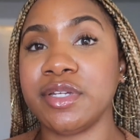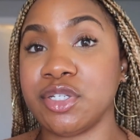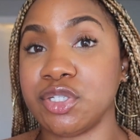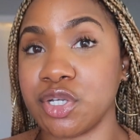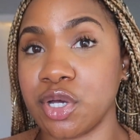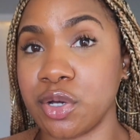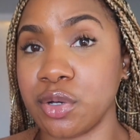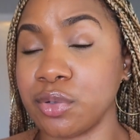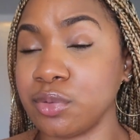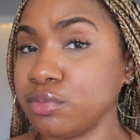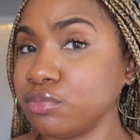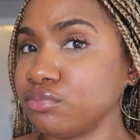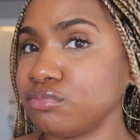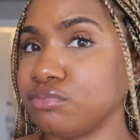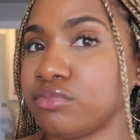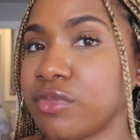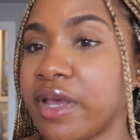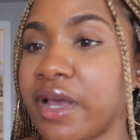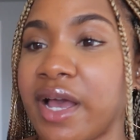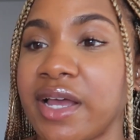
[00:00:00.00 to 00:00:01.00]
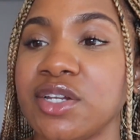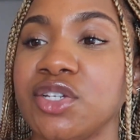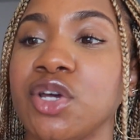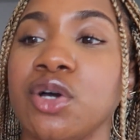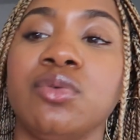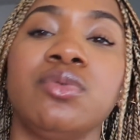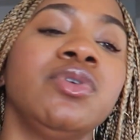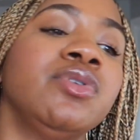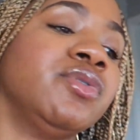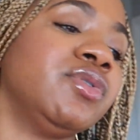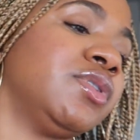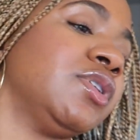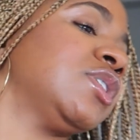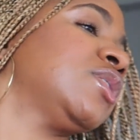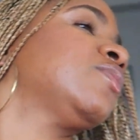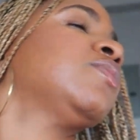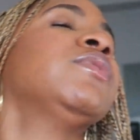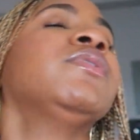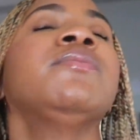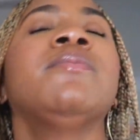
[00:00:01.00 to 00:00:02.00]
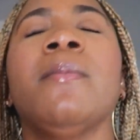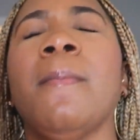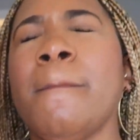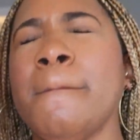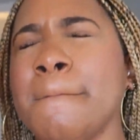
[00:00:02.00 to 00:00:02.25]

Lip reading: don't like, I don't use this one.